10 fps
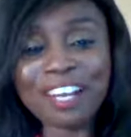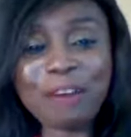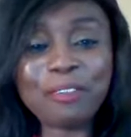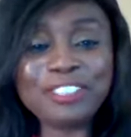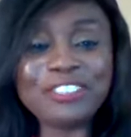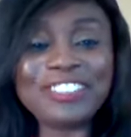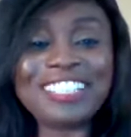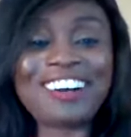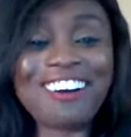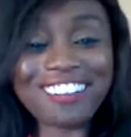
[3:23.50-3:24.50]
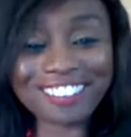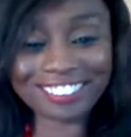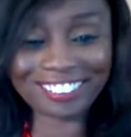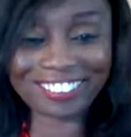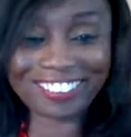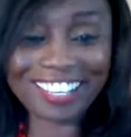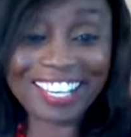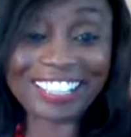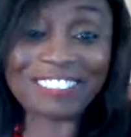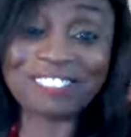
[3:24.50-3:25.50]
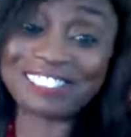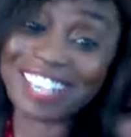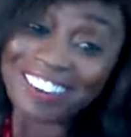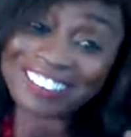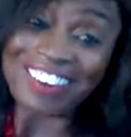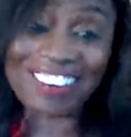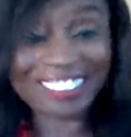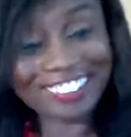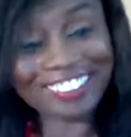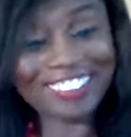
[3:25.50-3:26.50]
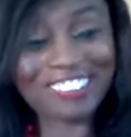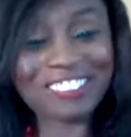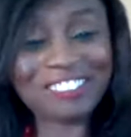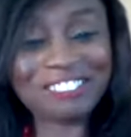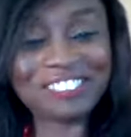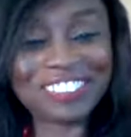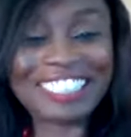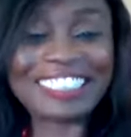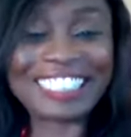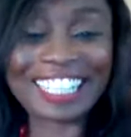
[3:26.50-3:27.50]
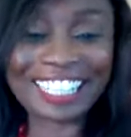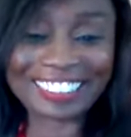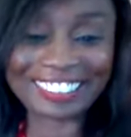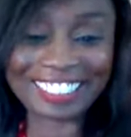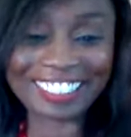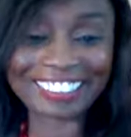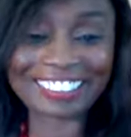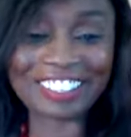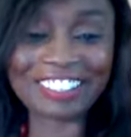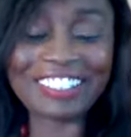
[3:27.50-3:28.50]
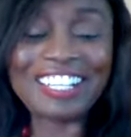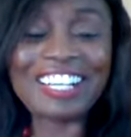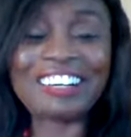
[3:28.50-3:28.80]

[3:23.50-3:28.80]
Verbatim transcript: I'm also the author, the proud author of the book Dear Educator,